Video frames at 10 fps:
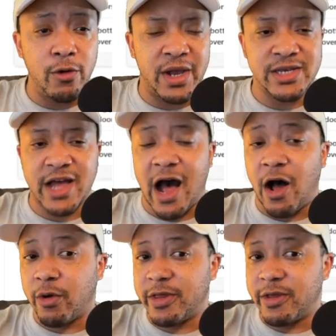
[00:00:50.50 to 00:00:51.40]
Because the
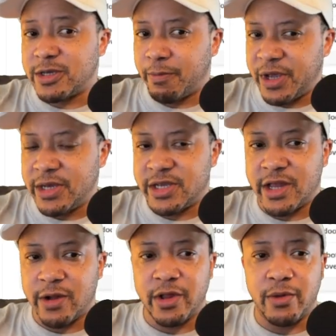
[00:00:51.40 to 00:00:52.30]
algorithm is a beast and
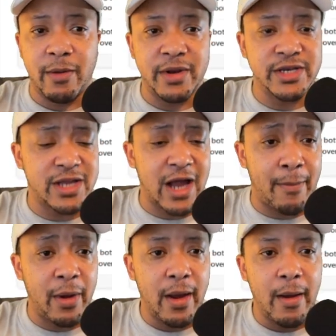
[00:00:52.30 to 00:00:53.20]
they really want me to
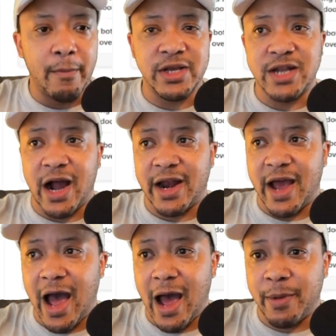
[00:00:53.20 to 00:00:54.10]
stop, but it's not going to
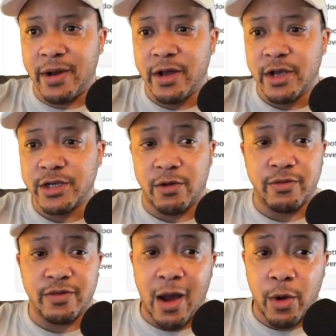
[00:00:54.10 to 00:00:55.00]
happen. So
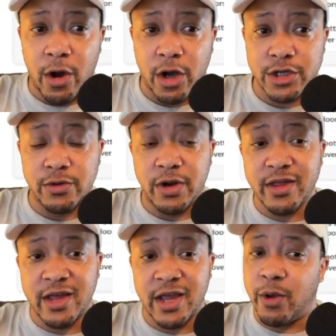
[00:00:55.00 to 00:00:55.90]
that would cost you
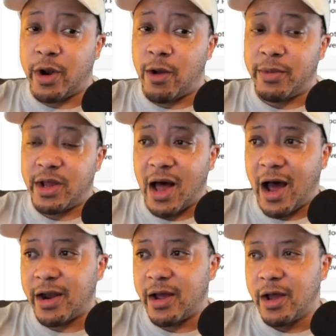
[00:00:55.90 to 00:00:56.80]
nothing and it would help me a
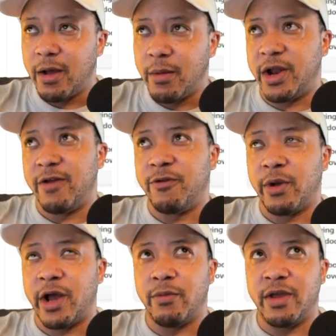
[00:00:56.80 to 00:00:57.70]
lot. But if you
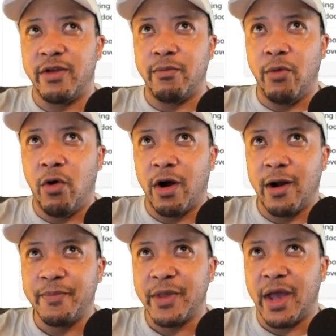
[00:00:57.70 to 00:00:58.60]
want to help me even
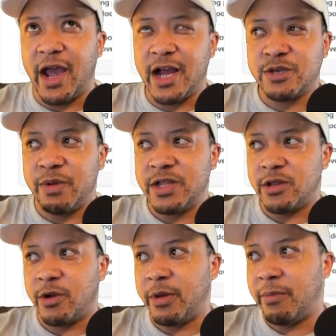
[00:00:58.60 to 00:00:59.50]
more and spend a
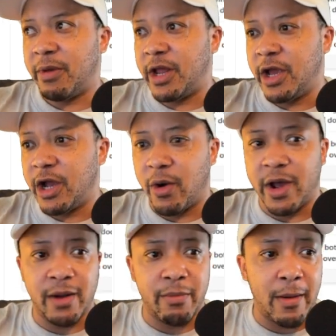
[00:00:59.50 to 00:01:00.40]
little bit of money, go
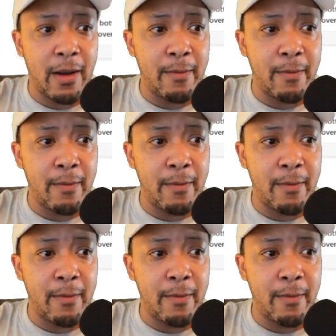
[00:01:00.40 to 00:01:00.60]
ahead and buy my